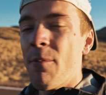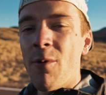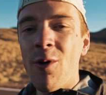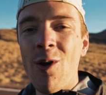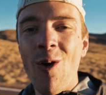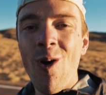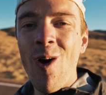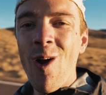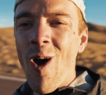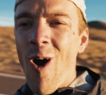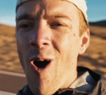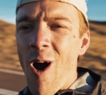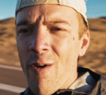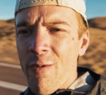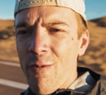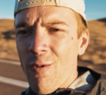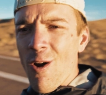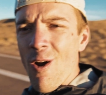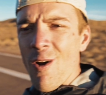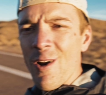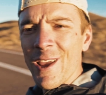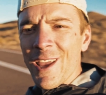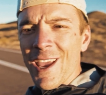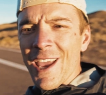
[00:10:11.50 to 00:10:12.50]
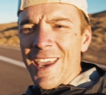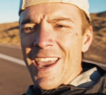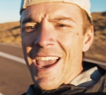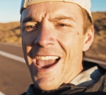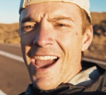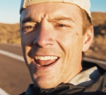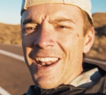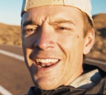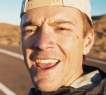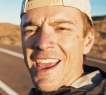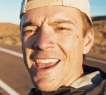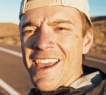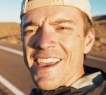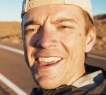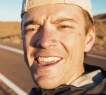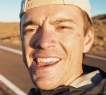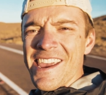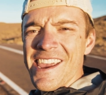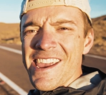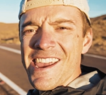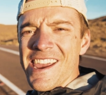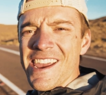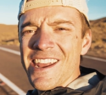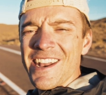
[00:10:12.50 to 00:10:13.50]
we're going off-roading again
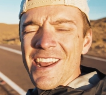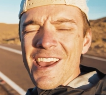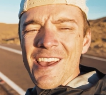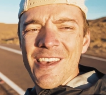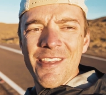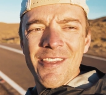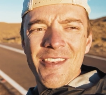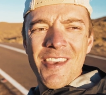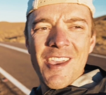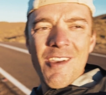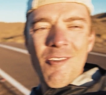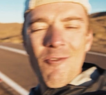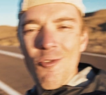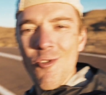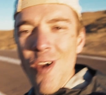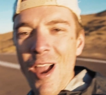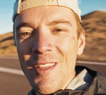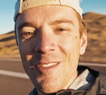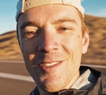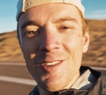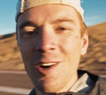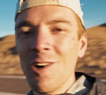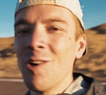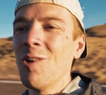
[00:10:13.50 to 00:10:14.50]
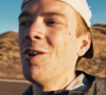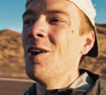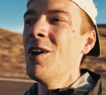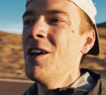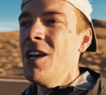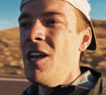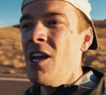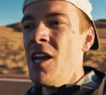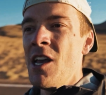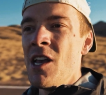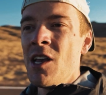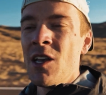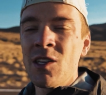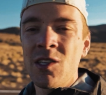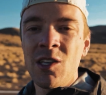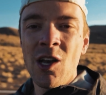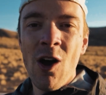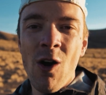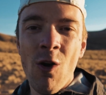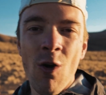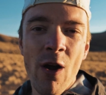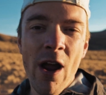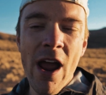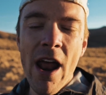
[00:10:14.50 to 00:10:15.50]
in the rental.
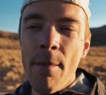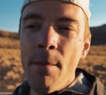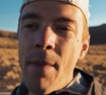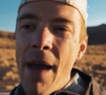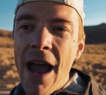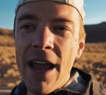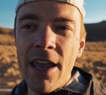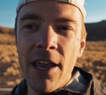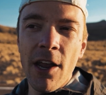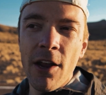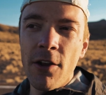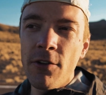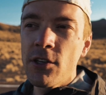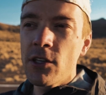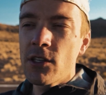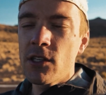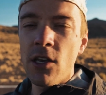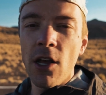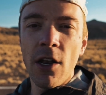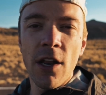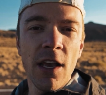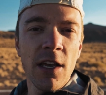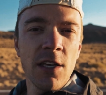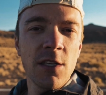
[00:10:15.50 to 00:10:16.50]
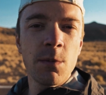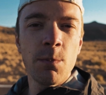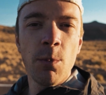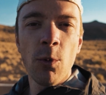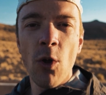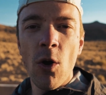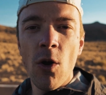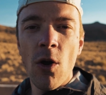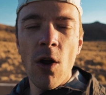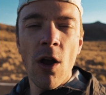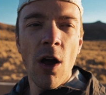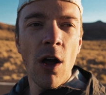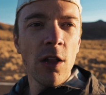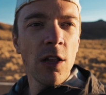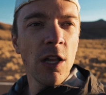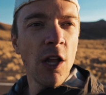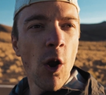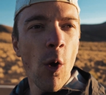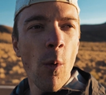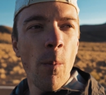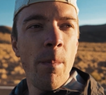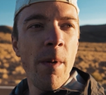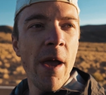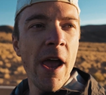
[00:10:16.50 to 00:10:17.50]
So we're heading back here, just gonna explore a
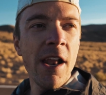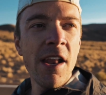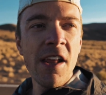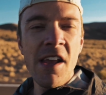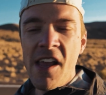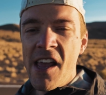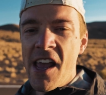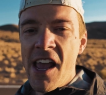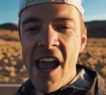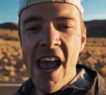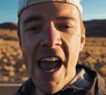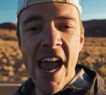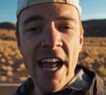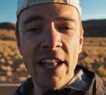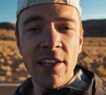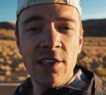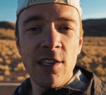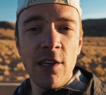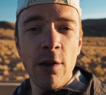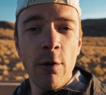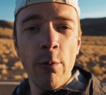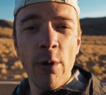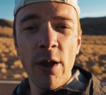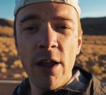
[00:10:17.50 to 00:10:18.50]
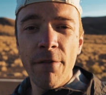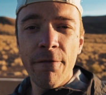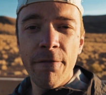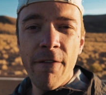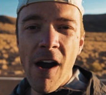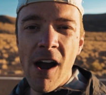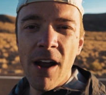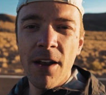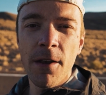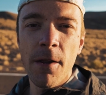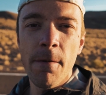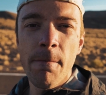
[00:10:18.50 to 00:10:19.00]
little bit and see what we can find.